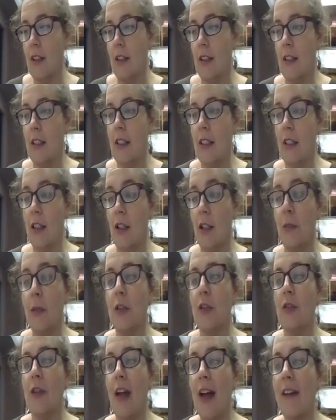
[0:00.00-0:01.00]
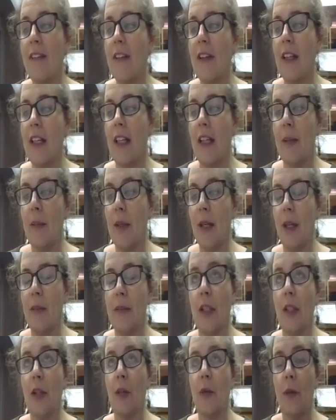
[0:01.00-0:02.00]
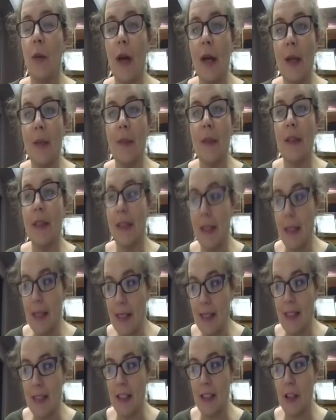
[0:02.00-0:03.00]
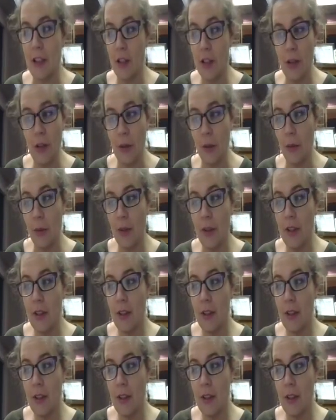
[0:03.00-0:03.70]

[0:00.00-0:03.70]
In human trafficking, it becomes incredibly easy to